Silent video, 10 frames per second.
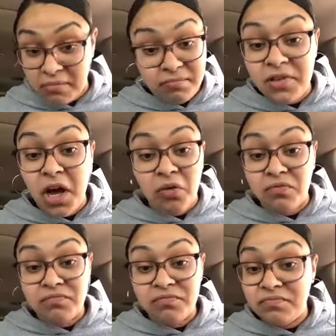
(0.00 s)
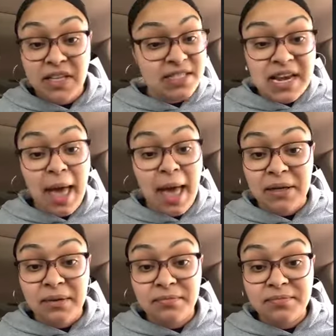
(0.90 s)
No, it's not happening.
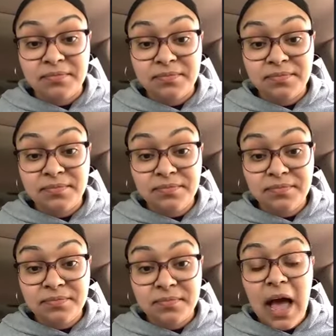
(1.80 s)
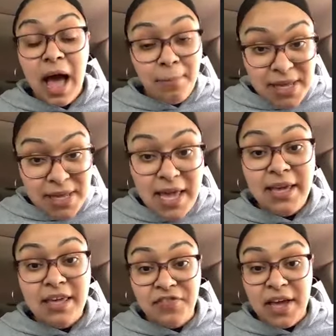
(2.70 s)
I'm a Yankee
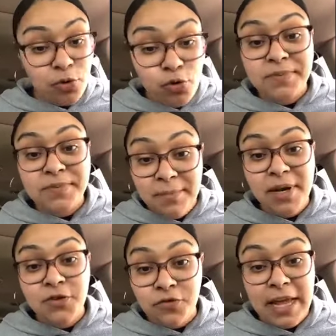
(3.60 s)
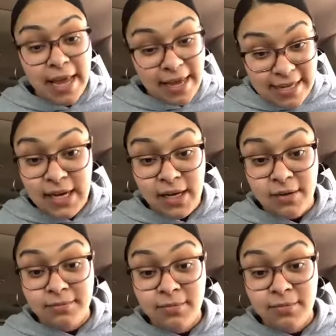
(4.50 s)
fan. I grew up 10 minutes from the Yankee Stadium.